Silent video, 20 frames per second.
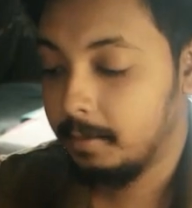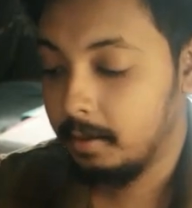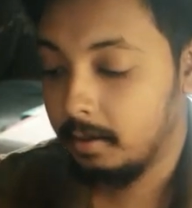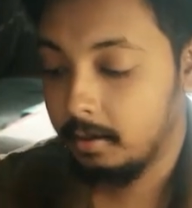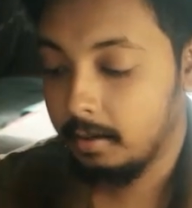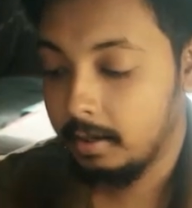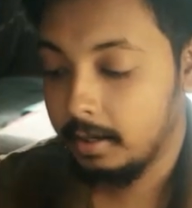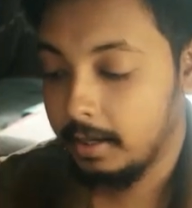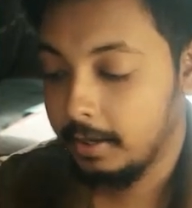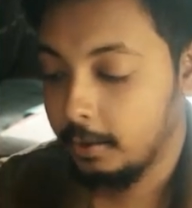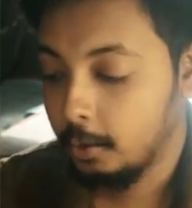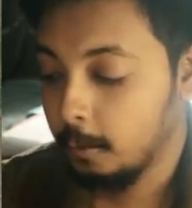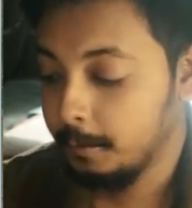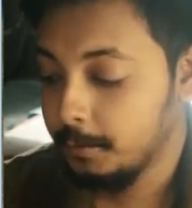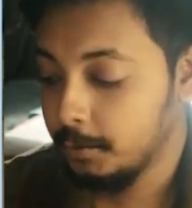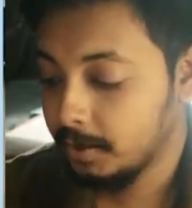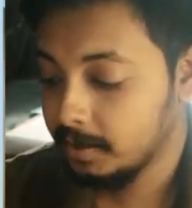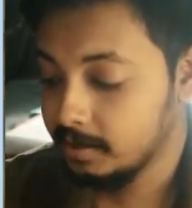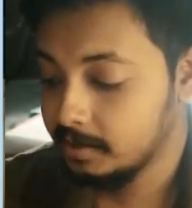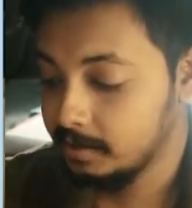Uh, I hope
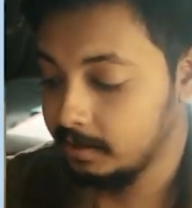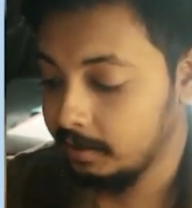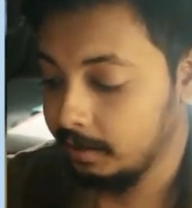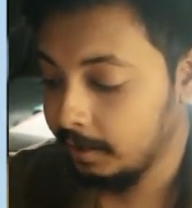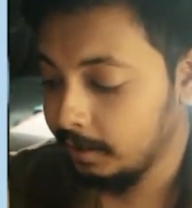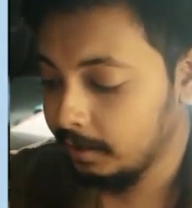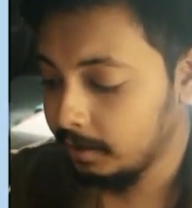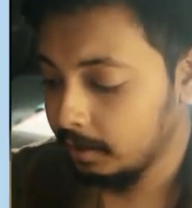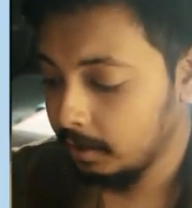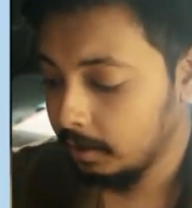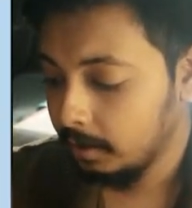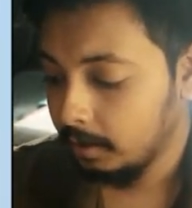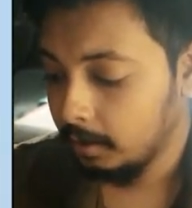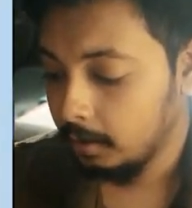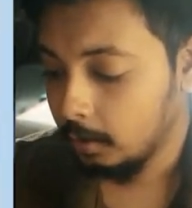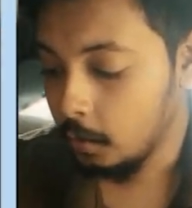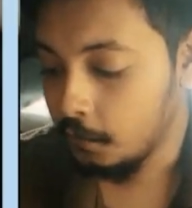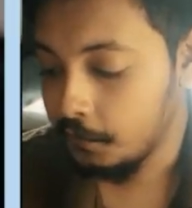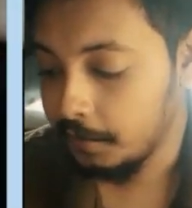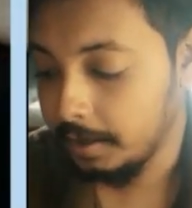you can see it
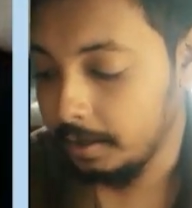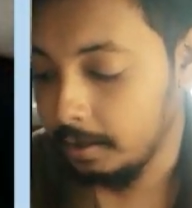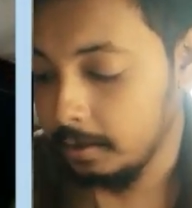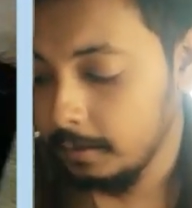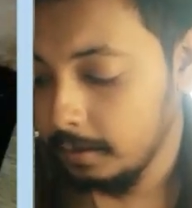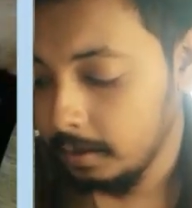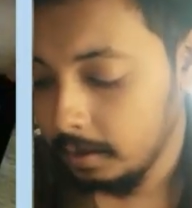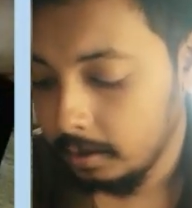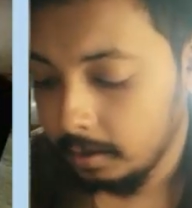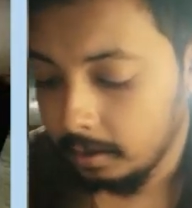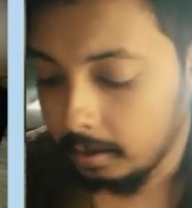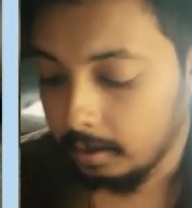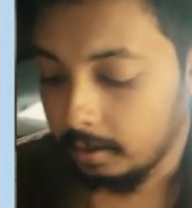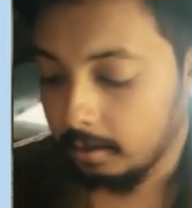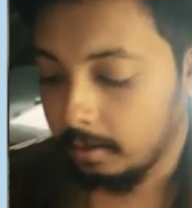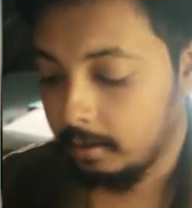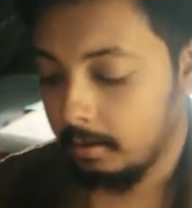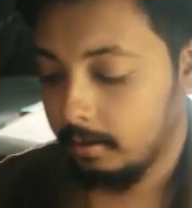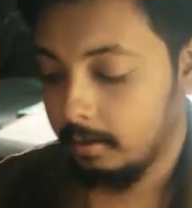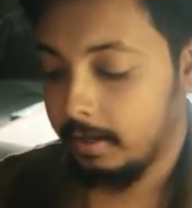over here.
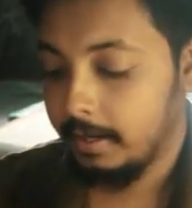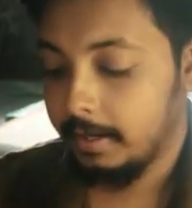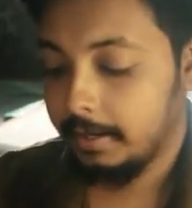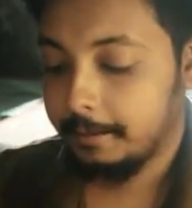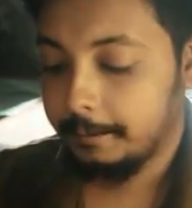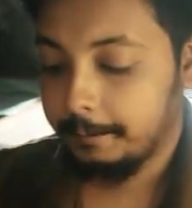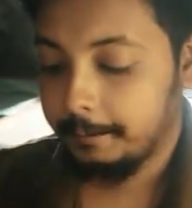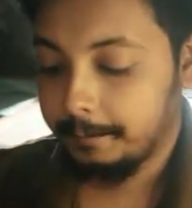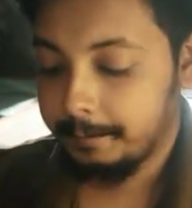Uh, like